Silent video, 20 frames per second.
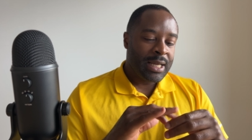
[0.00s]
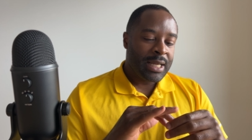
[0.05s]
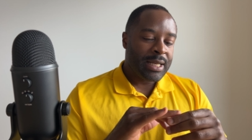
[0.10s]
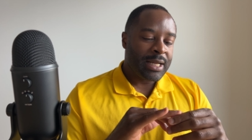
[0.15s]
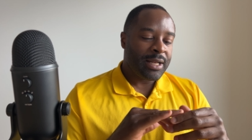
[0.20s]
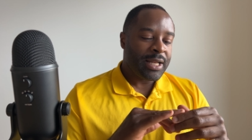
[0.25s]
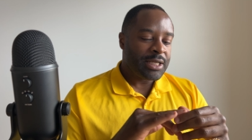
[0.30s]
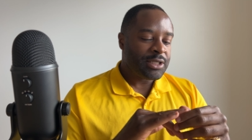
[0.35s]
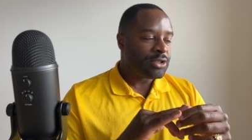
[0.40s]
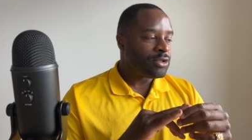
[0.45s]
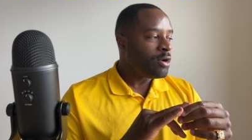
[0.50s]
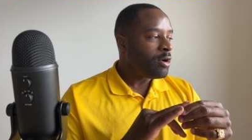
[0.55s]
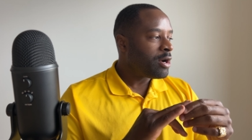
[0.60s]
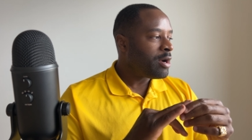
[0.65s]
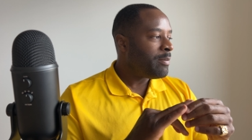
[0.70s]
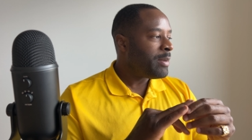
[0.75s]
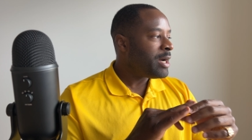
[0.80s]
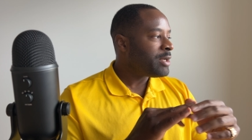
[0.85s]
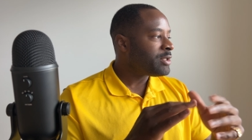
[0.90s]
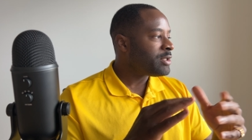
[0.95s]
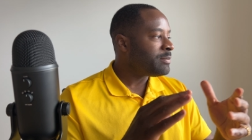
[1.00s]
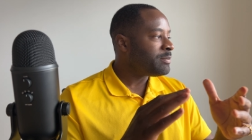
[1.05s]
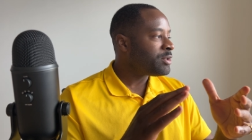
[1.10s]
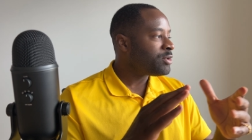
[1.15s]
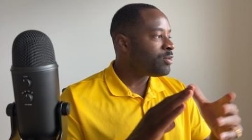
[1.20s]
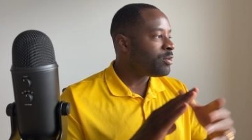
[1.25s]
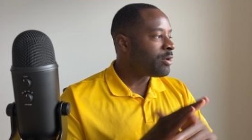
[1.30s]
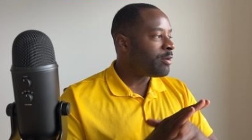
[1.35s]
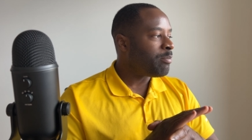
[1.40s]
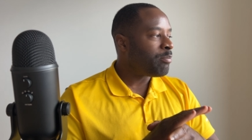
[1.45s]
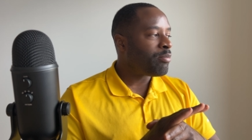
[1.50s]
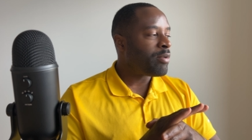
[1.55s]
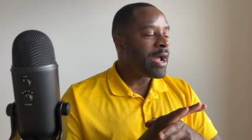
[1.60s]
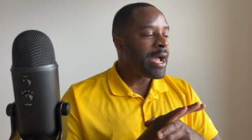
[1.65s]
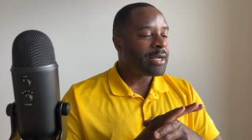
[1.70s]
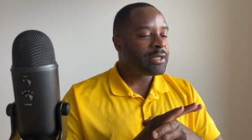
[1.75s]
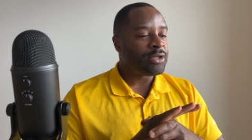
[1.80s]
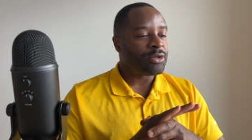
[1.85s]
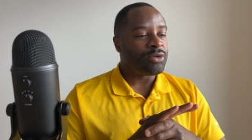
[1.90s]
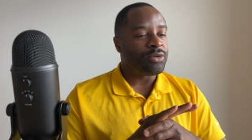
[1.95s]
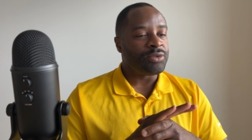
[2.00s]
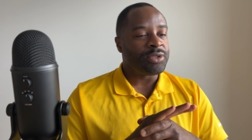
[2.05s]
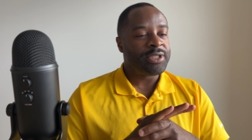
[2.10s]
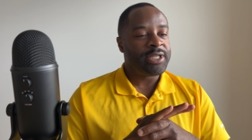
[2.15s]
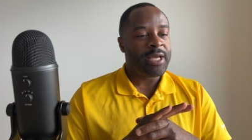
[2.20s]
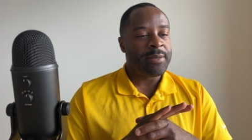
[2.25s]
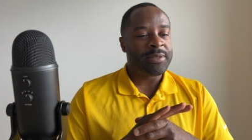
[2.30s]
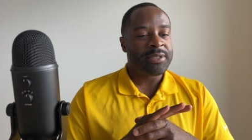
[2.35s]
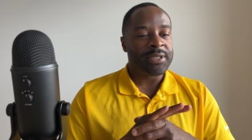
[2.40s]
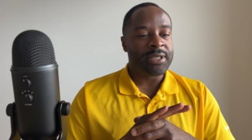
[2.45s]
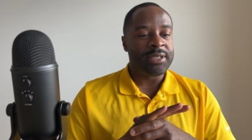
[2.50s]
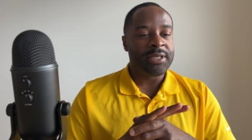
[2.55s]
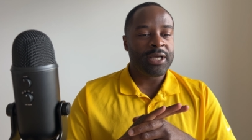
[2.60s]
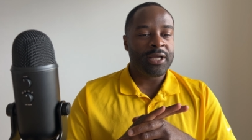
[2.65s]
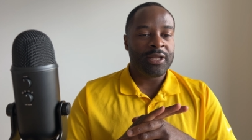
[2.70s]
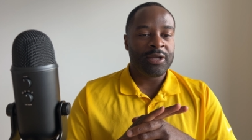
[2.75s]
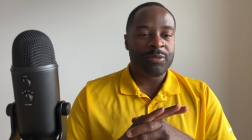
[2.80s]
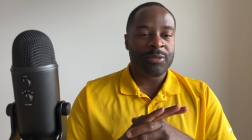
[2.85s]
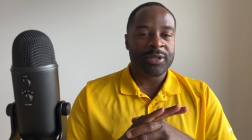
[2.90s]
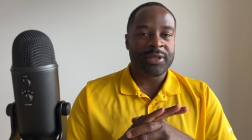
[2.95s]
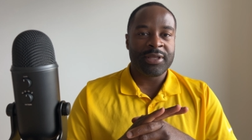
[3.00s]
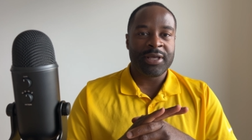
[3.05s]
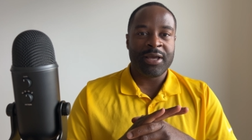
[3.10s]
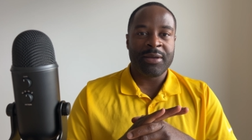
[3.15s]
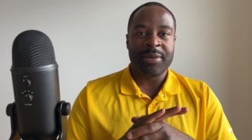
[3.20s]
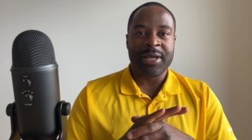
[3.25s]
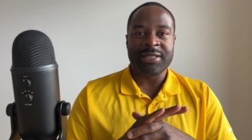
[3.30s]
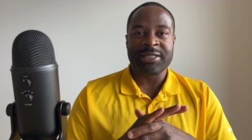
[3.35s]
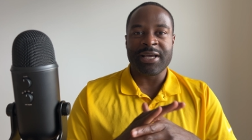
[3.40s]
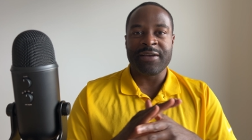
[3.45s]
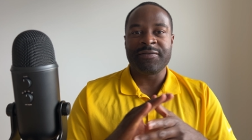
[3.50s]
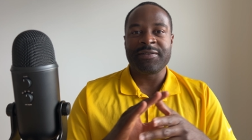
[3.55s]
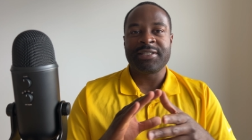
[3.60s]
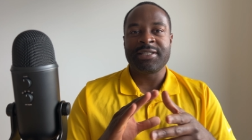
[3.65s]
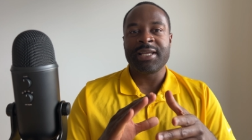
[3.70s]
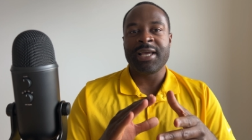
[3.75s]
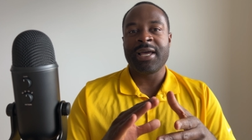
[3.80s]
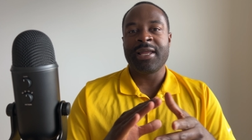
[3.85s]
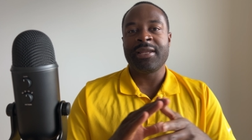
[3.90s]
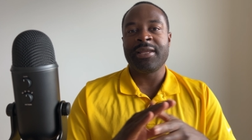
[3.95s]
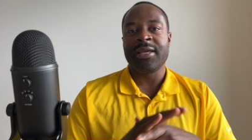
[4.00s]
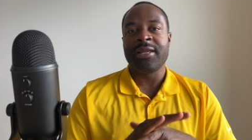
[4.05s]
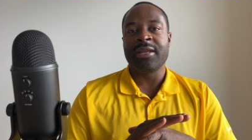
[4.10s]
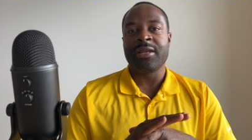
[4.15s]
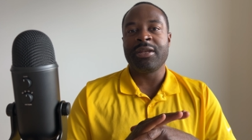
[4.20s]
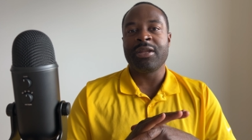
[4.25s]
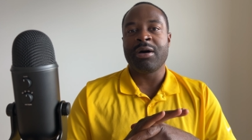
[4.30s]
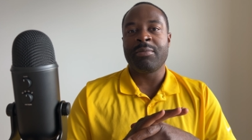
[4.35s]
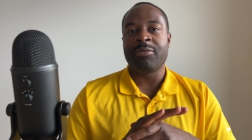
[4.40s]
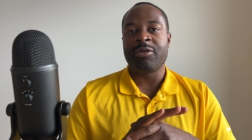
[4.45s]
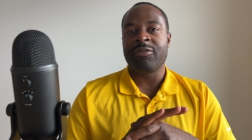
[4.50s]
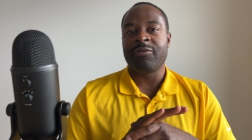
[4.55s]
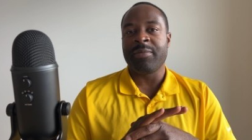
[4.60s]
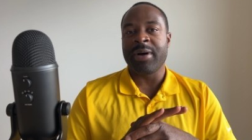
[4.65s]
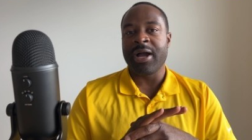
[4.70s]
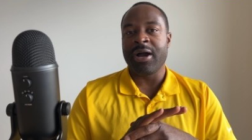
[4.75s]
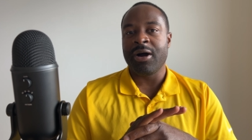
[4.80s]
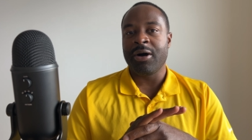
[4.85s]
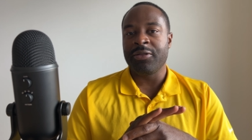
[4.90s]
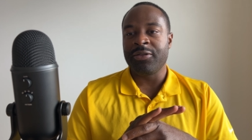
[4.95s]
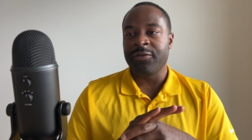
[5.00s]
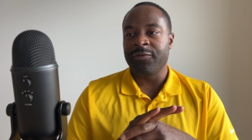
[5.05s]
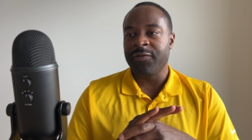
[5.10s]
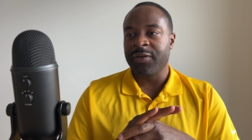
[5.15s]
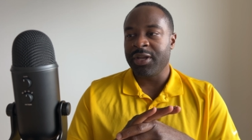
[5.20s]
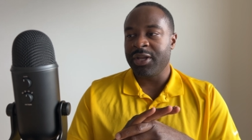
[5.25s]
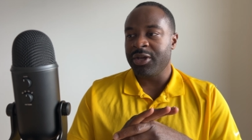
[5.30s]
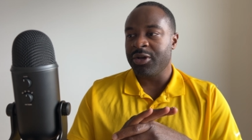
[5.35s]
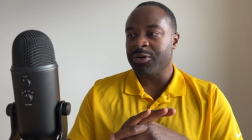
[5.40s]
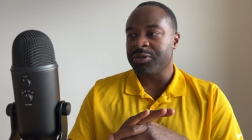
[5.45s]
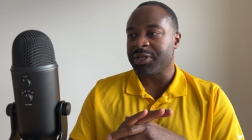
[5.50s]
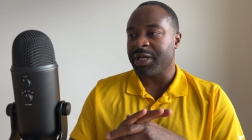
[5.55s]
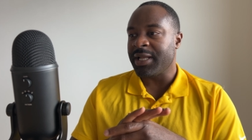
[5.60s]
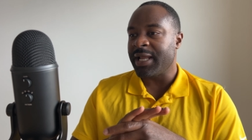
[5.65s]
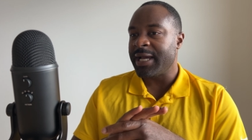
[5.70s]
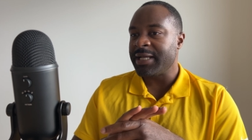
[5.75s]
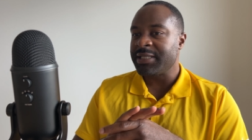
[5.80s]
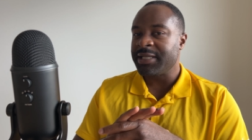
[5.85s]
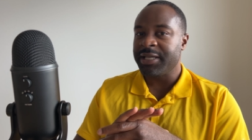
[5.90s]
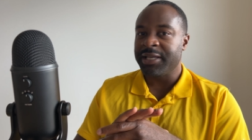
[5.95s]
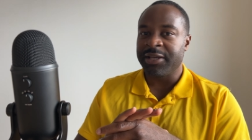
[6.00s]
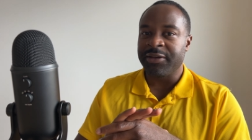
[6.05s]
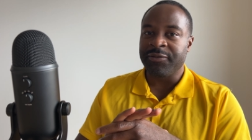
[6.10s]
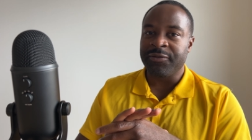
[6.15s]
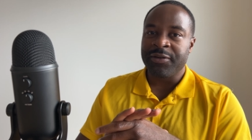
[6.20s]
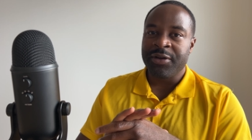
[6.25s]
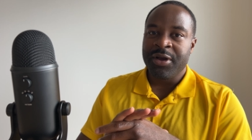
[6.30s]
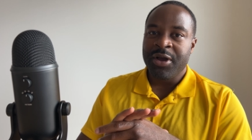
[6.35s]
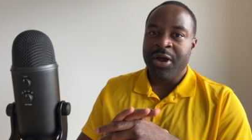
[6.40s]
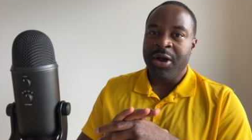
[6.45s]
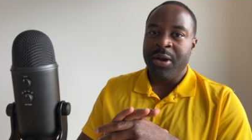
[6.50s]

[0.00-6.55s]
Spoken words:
Now let's talk about some sort of practical tips to dealing with them. As I've said in a number of my other videos, I like to give